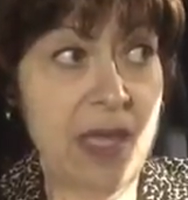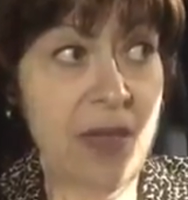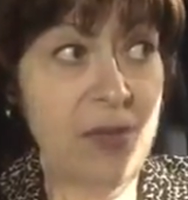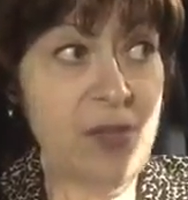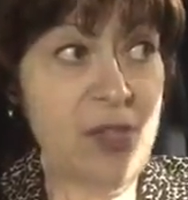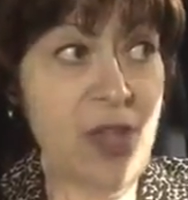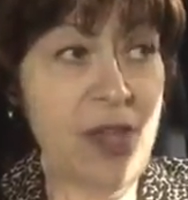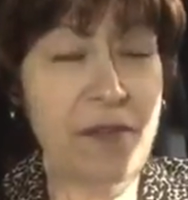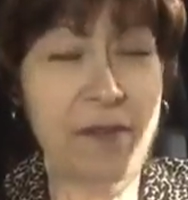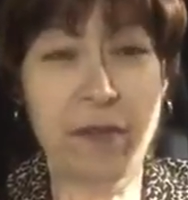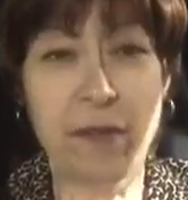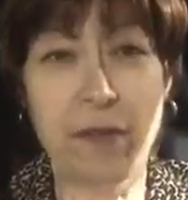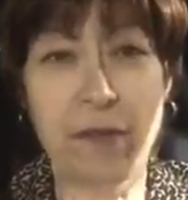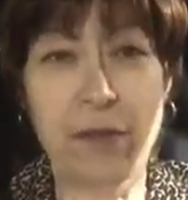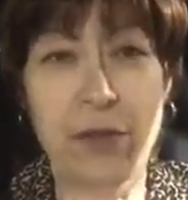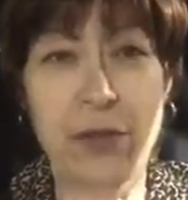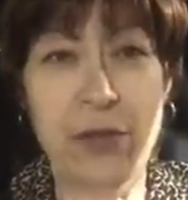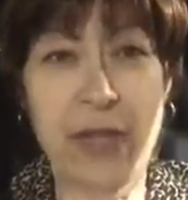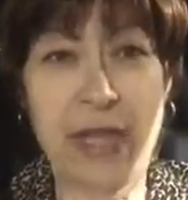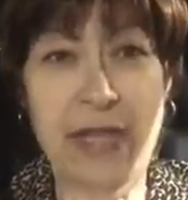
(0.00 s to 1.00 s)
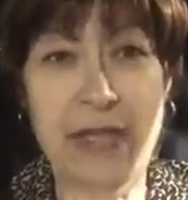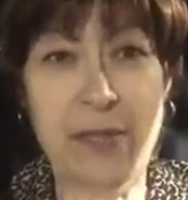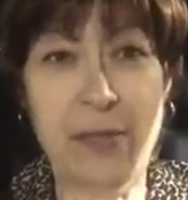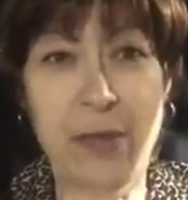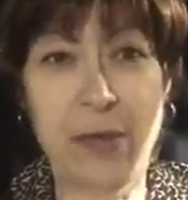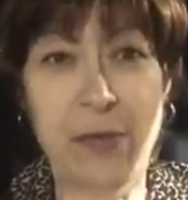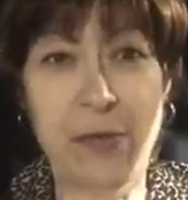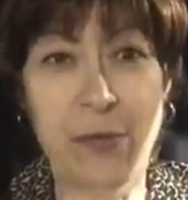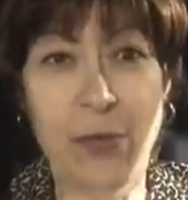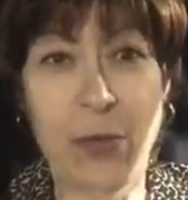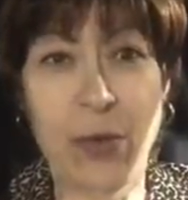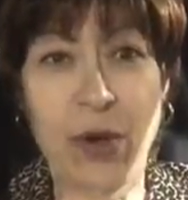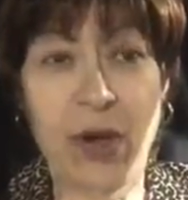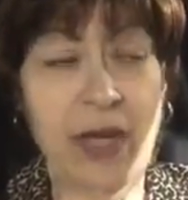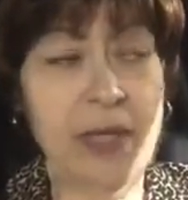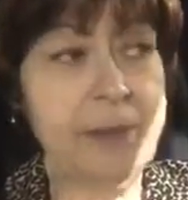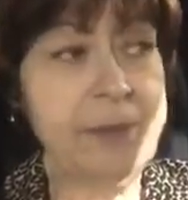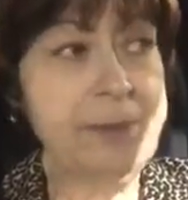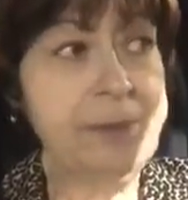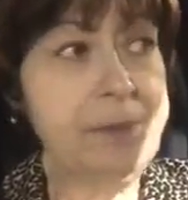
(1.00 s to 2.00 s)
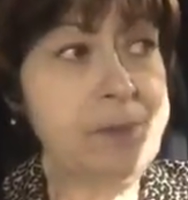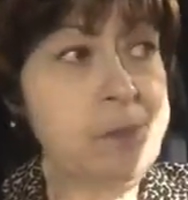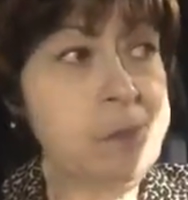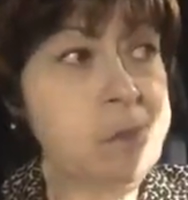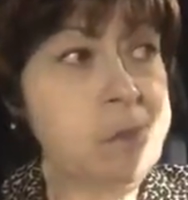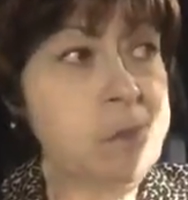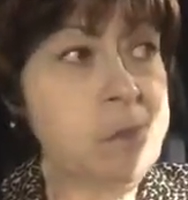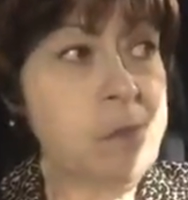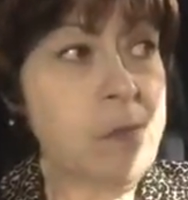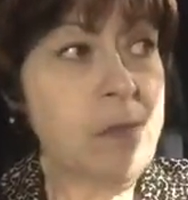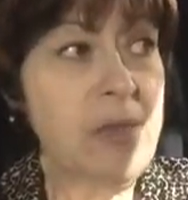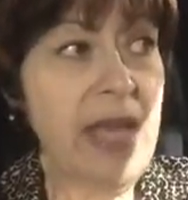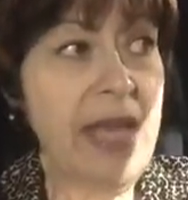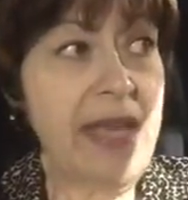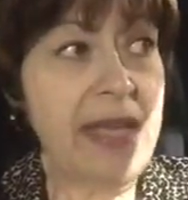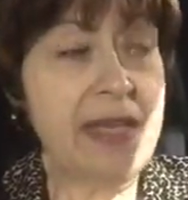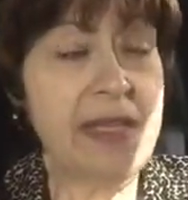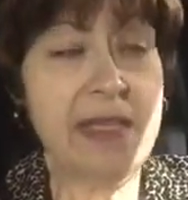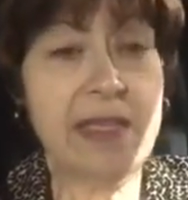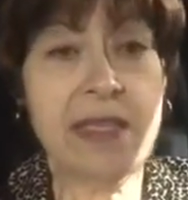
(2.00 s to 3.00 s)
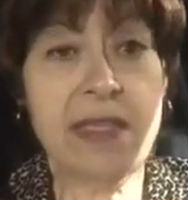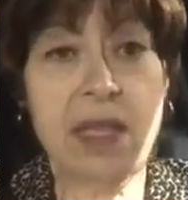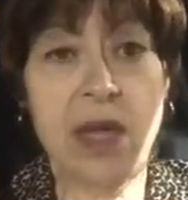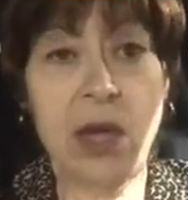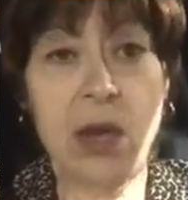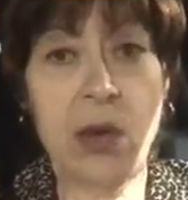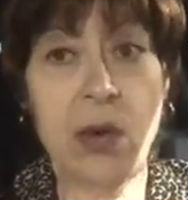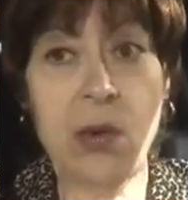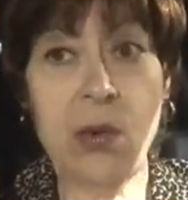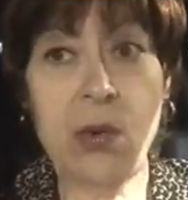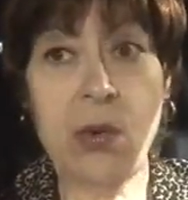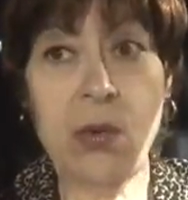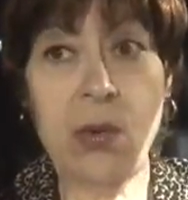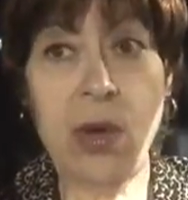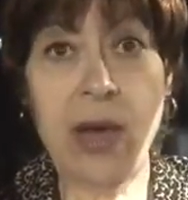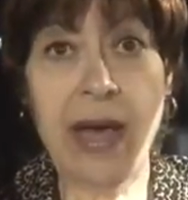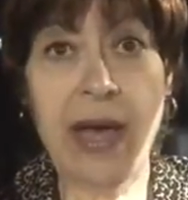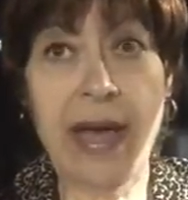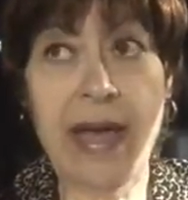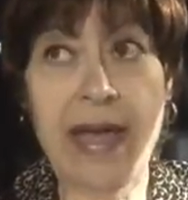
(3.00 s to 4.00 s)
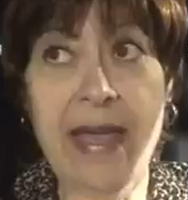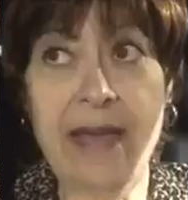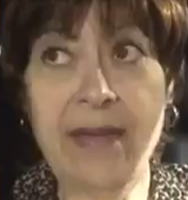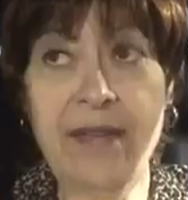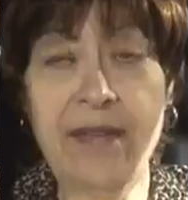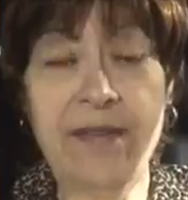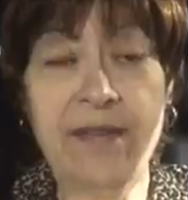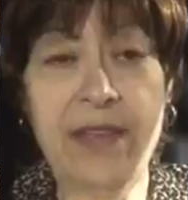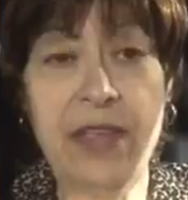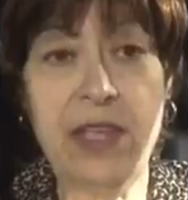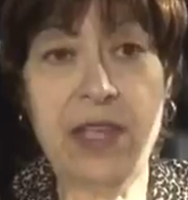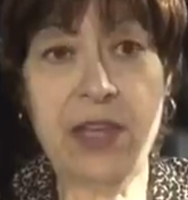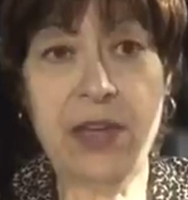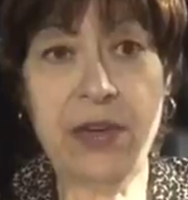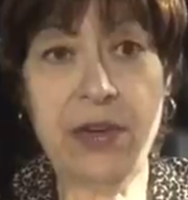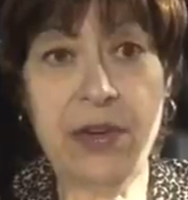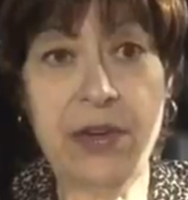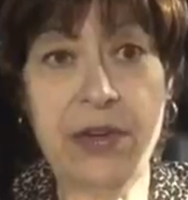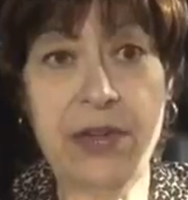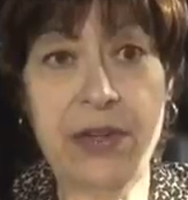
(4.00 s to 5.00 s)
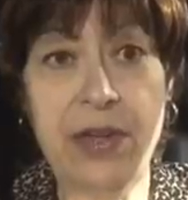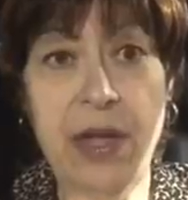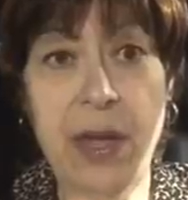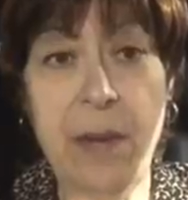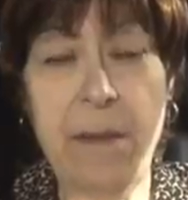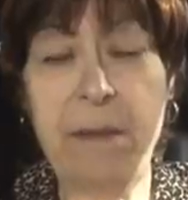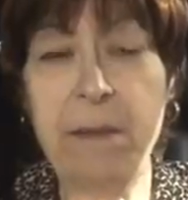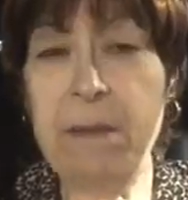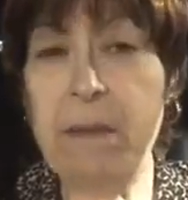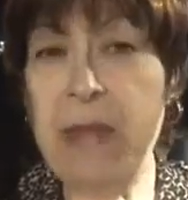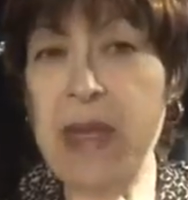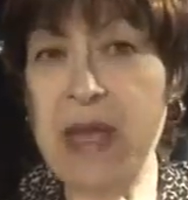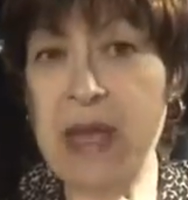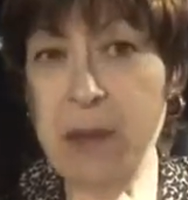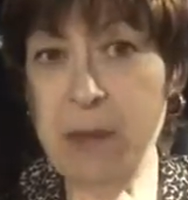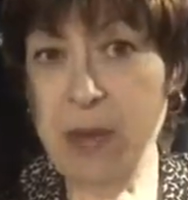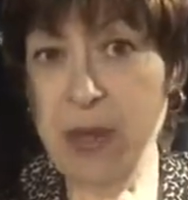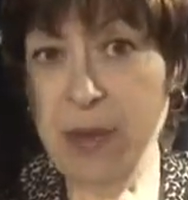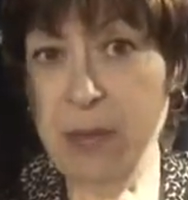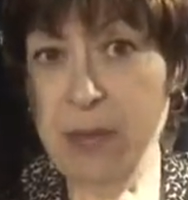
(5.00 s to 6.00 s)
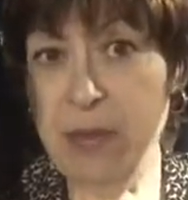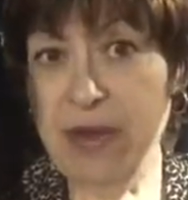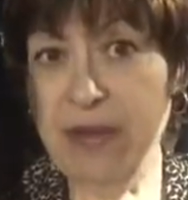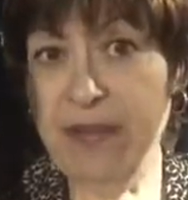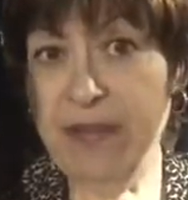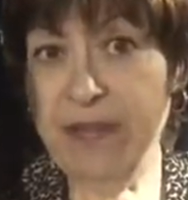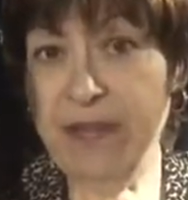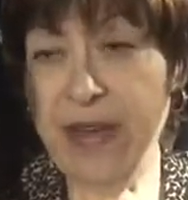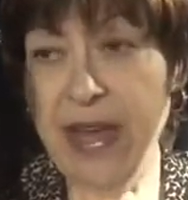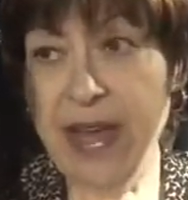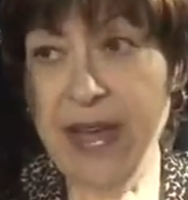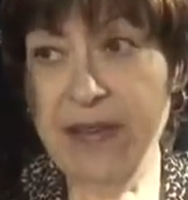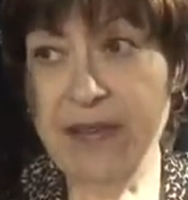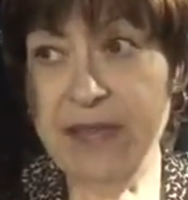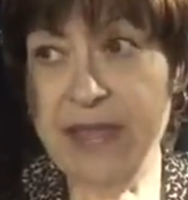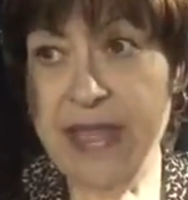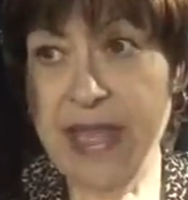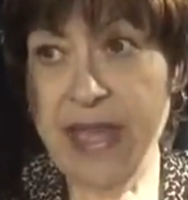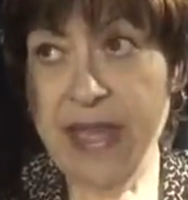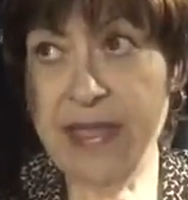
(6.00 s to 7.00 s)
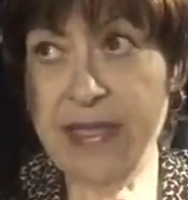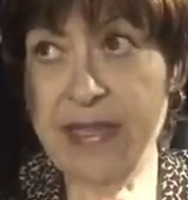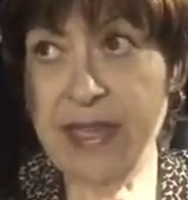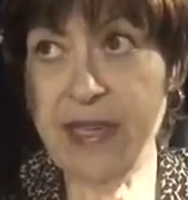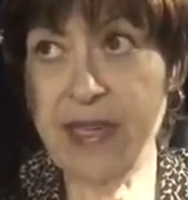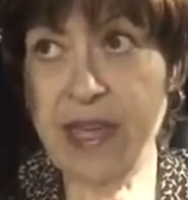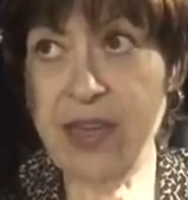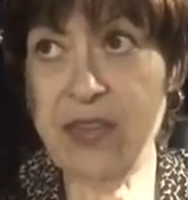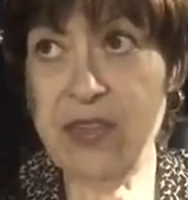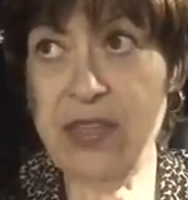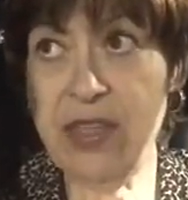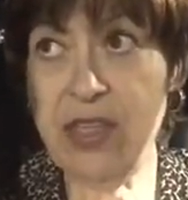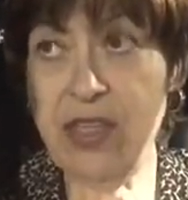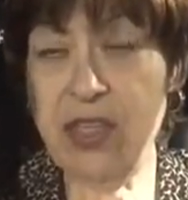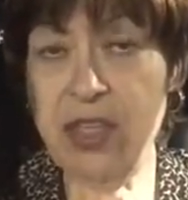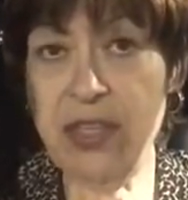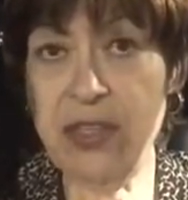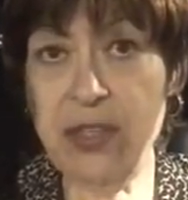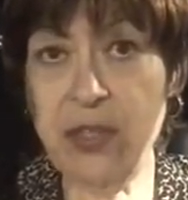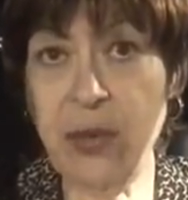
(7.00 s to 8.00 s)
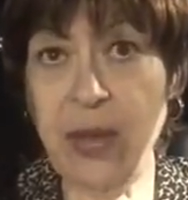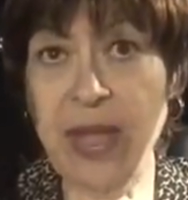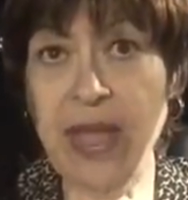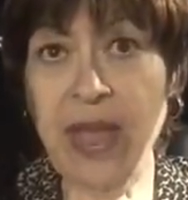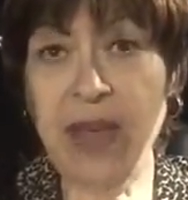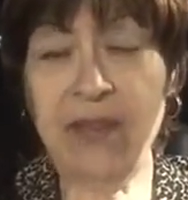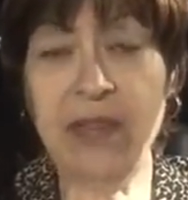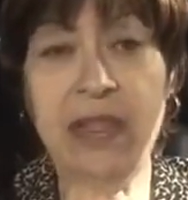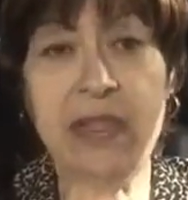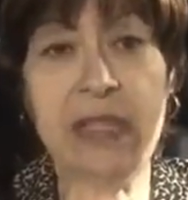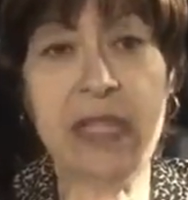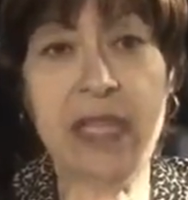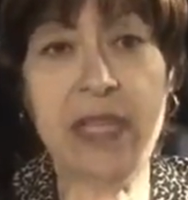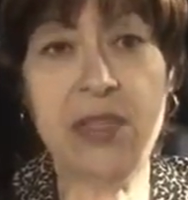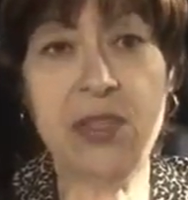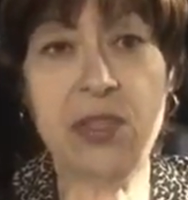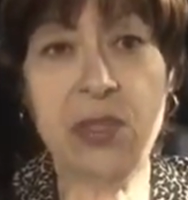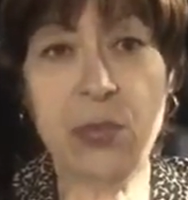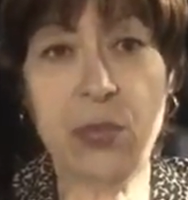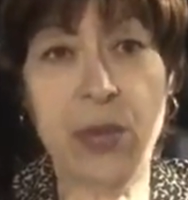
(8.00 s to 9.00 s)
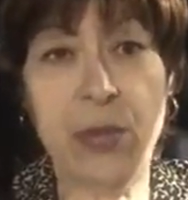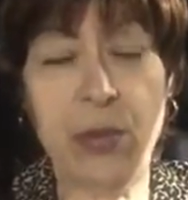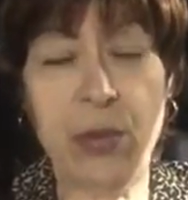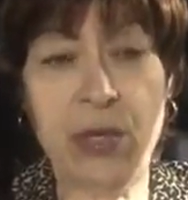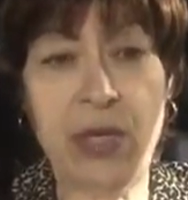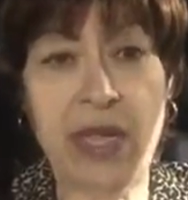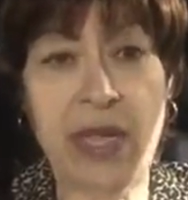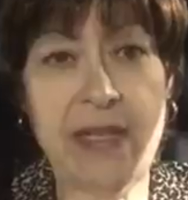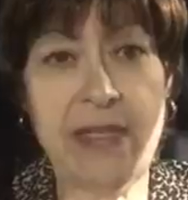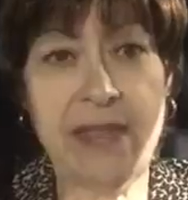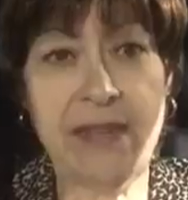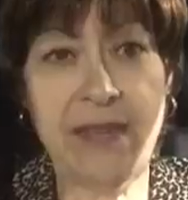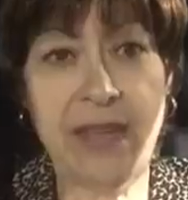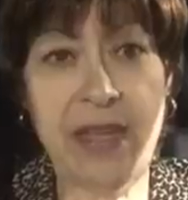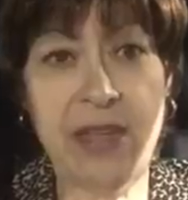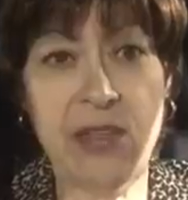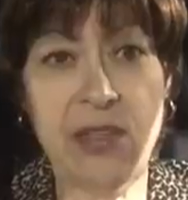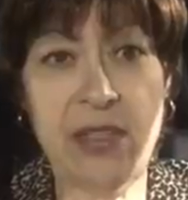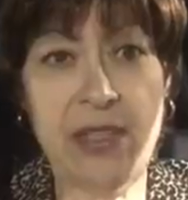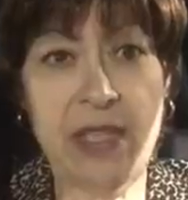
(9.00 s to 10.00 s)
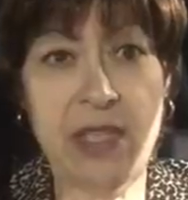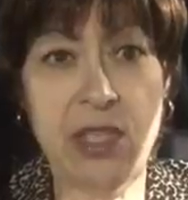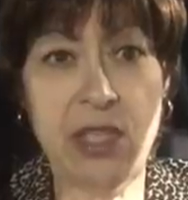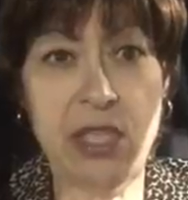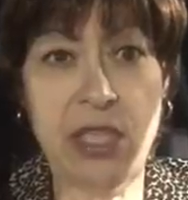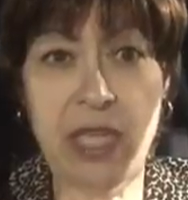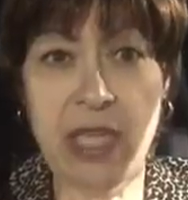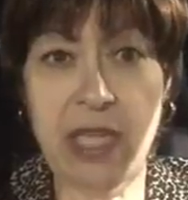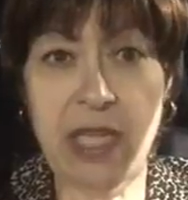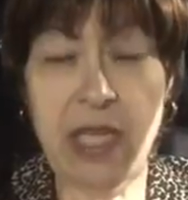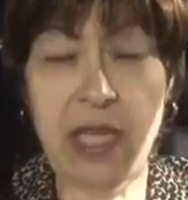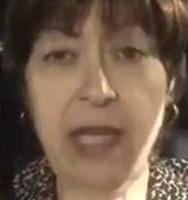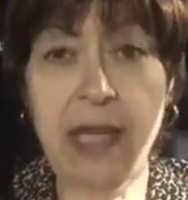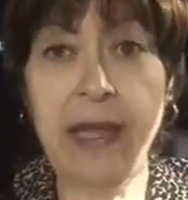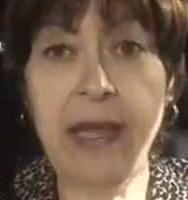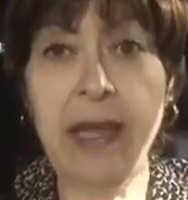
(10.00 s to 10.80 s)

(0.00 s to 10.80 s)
I was off for a few days before it. And so I figured a minimum of 5 days on HCG. So I have at least 3 more days of HCG.